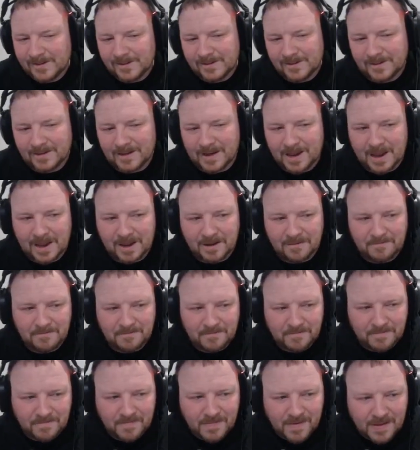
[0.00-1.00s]
Okay.
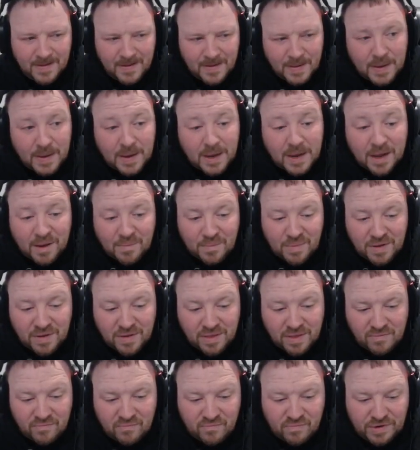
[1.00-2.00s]
But
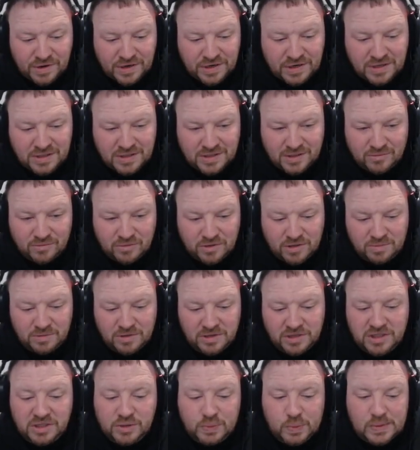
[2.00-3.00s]
the Ra Ultimate,
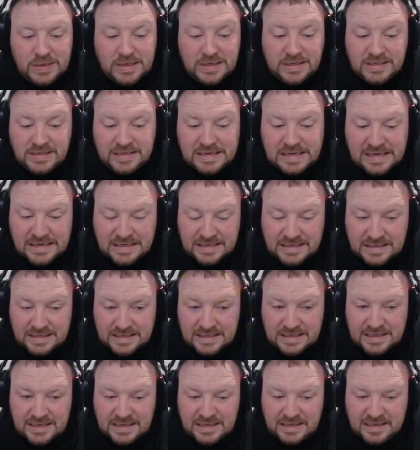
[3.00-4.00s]
so we did
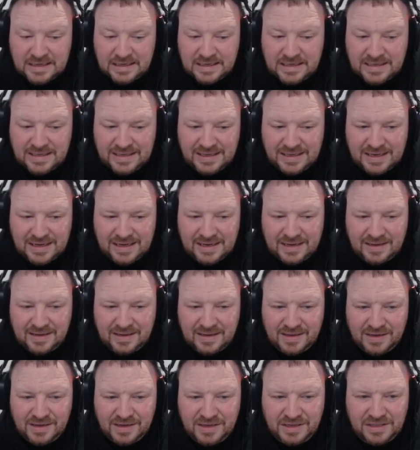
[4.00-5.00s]
see this in
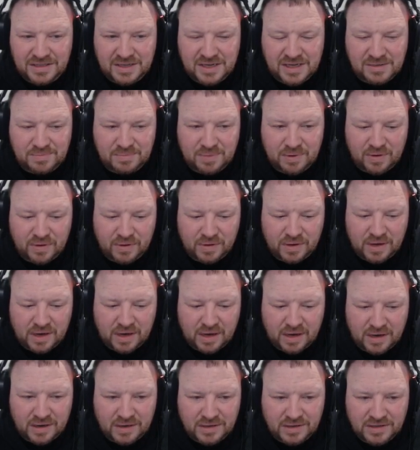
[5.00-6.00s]
Thursday's
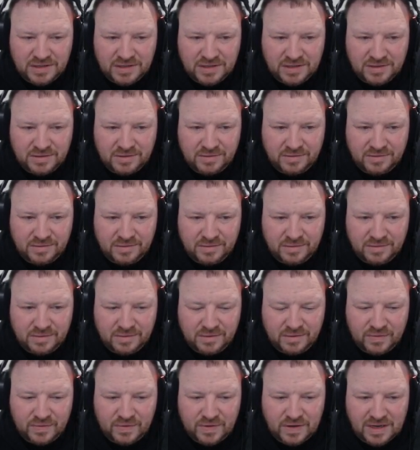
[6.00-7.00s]
podcast
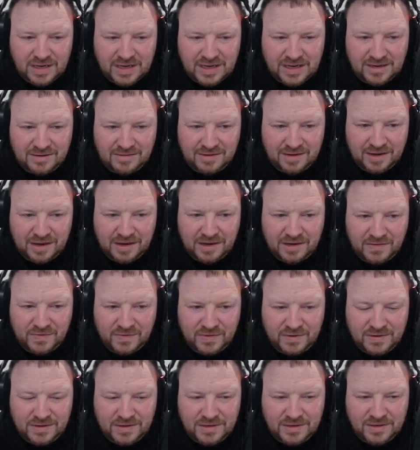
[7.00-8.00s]
for the Eagle-Eyed of
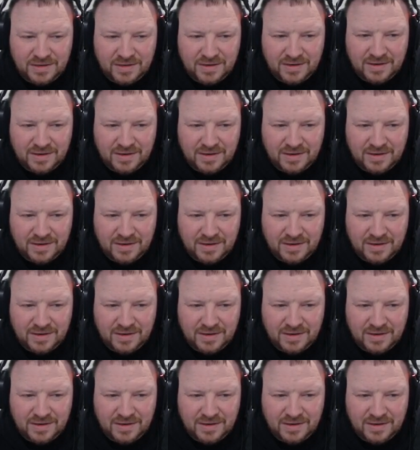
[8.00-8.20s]
us.